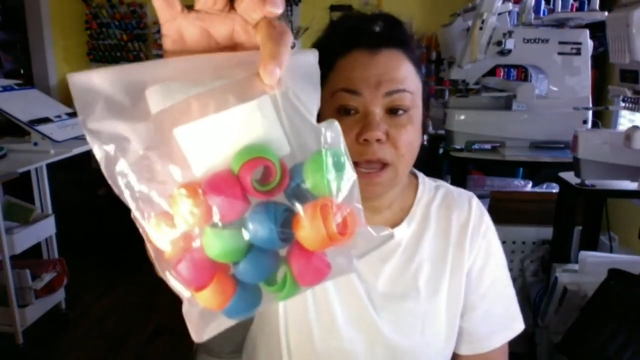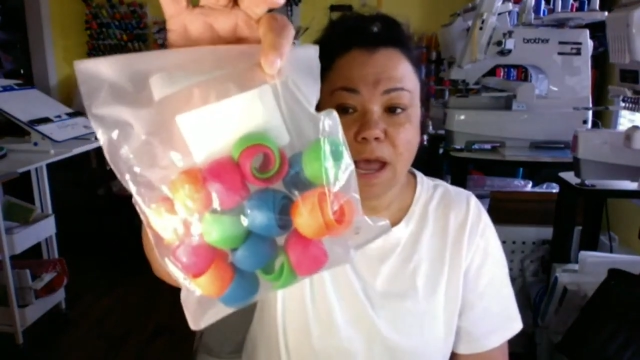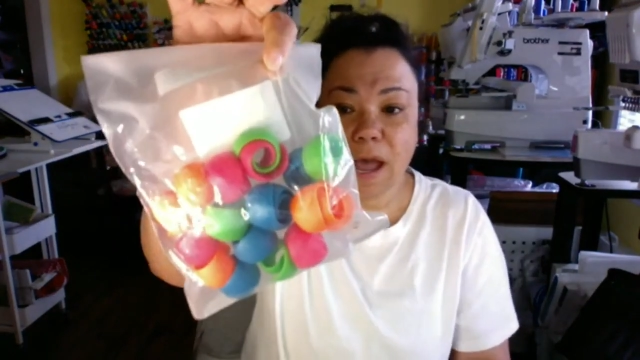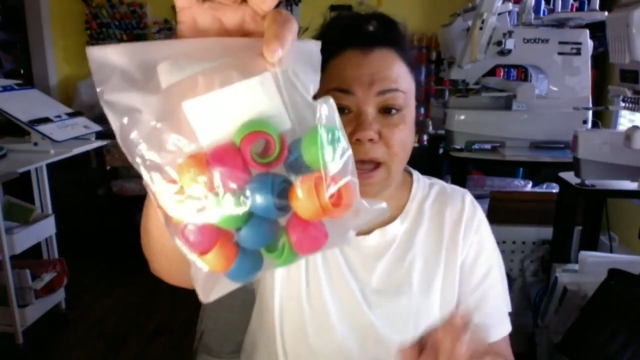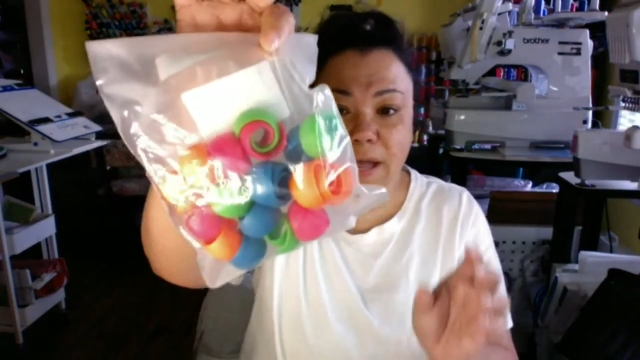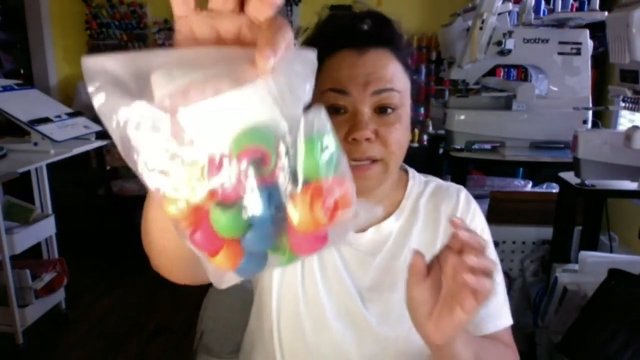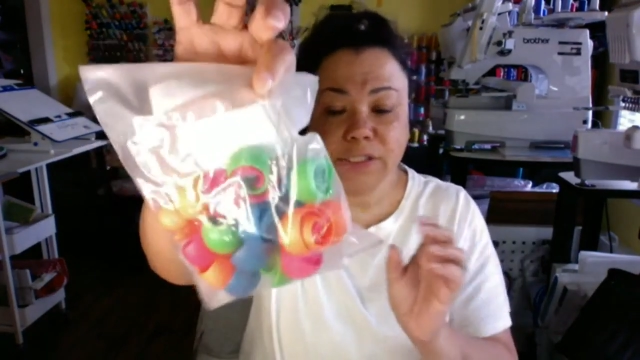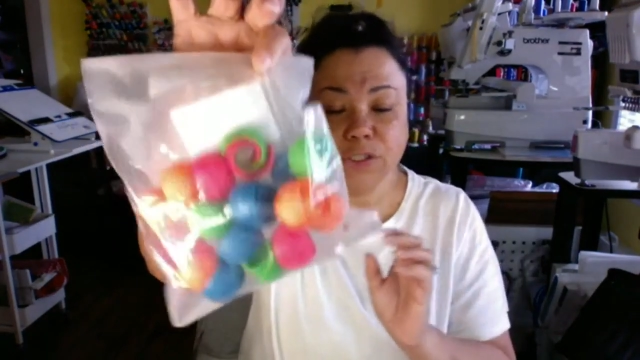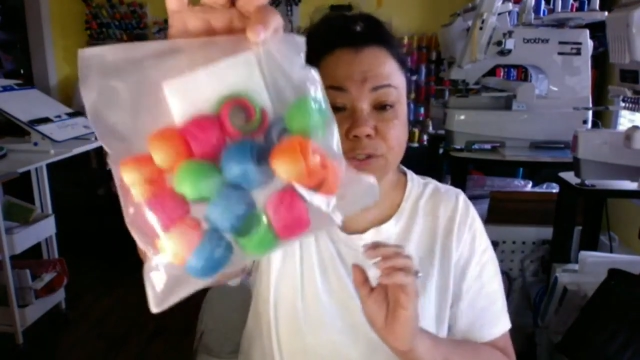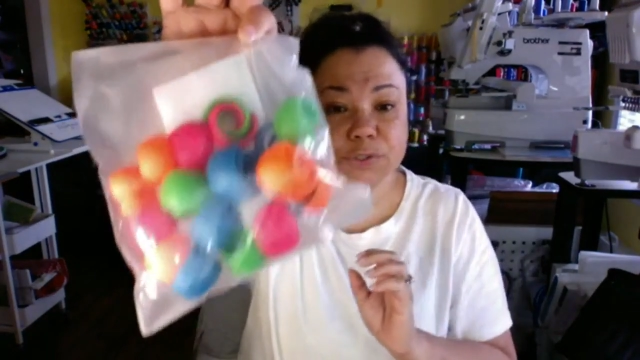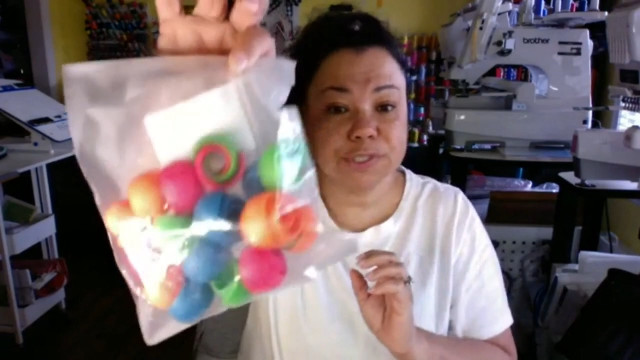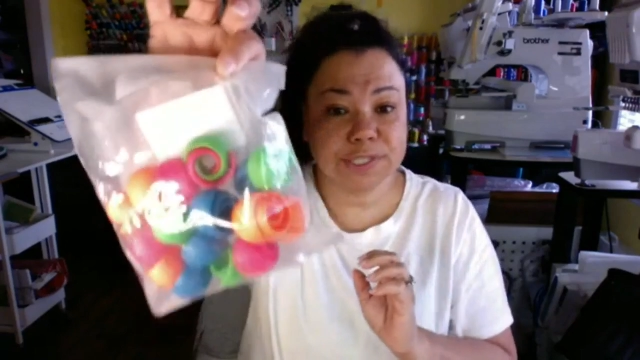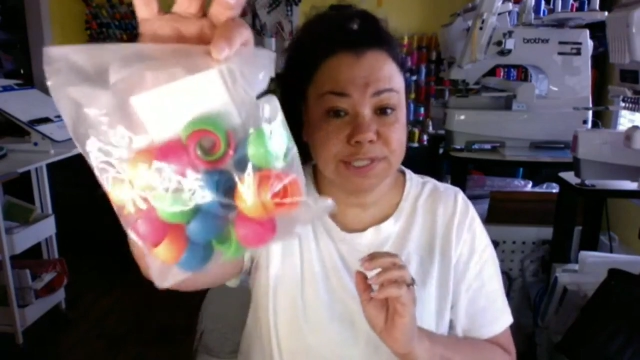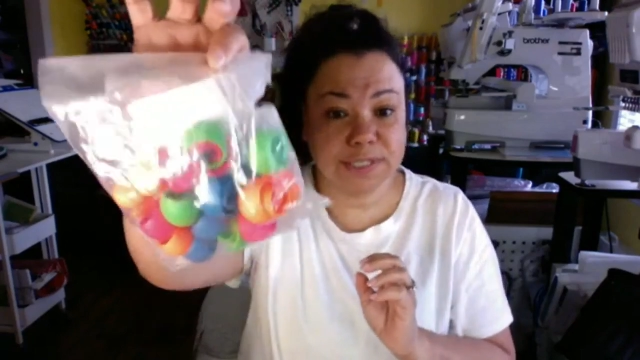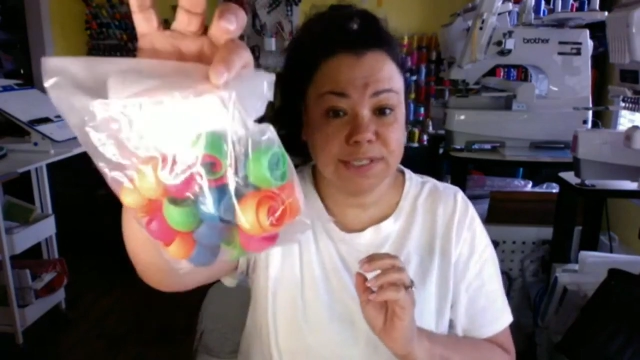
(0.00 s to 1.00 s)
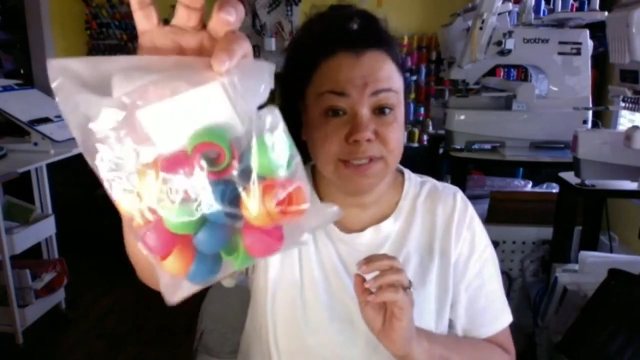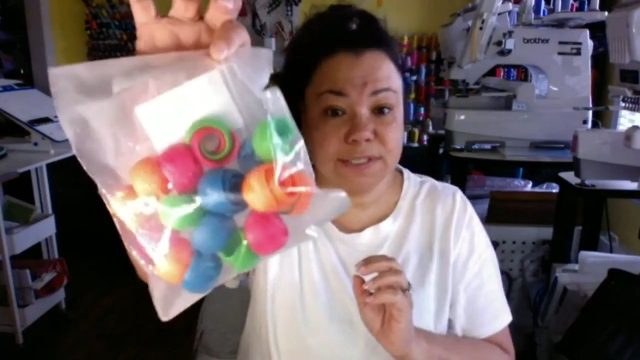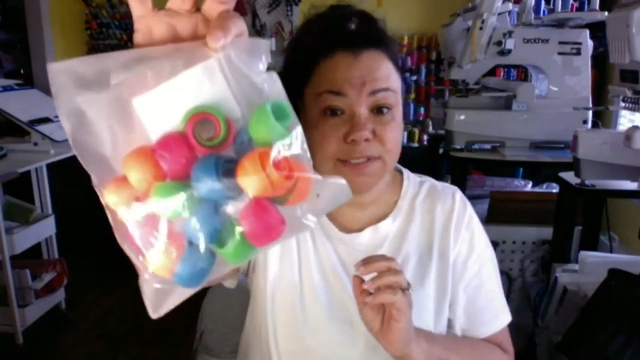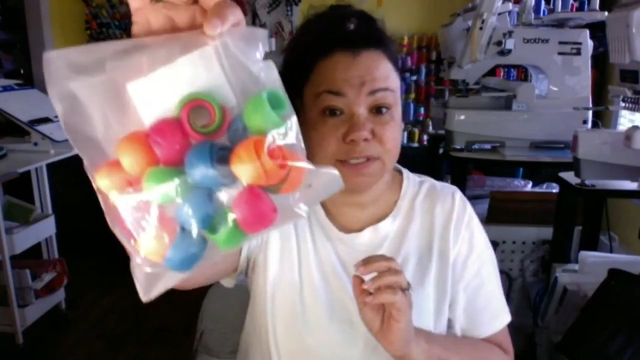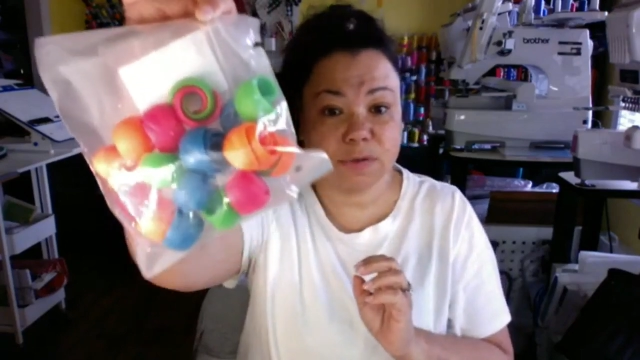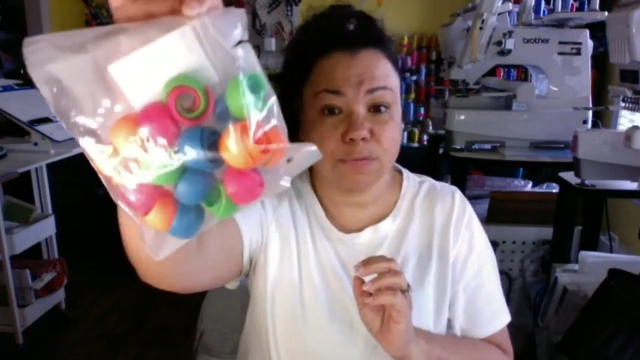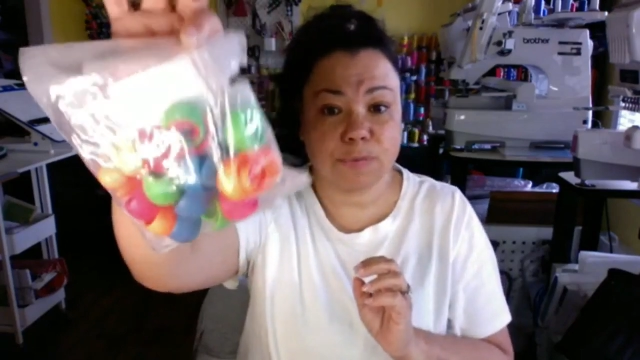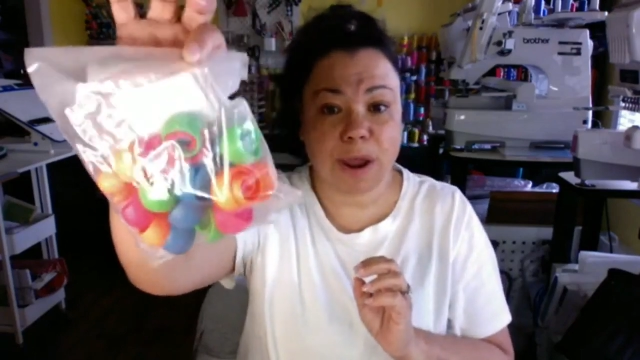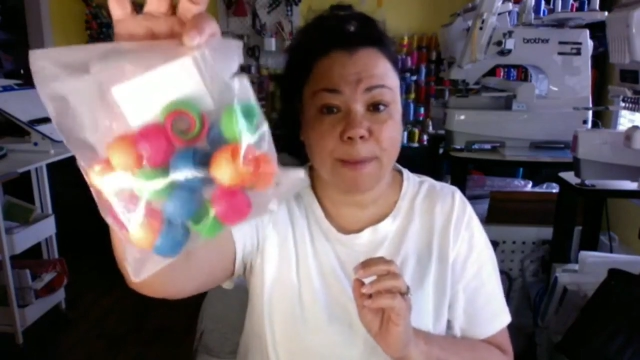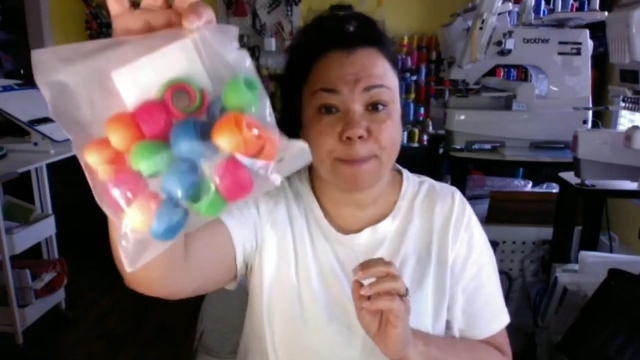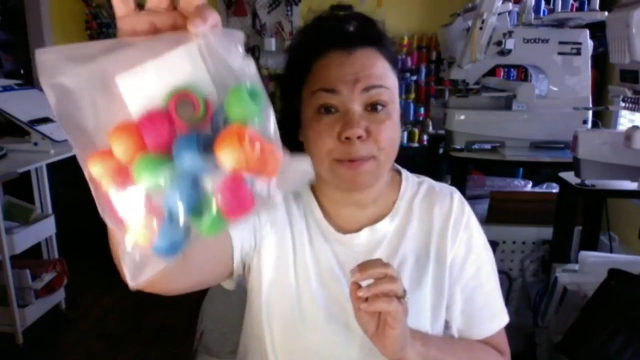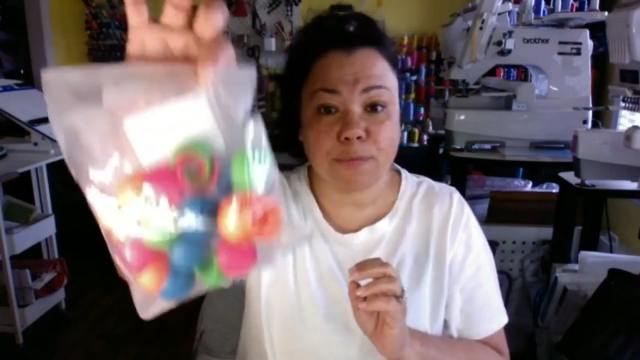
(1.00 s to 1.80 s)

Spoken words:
I use these to wrap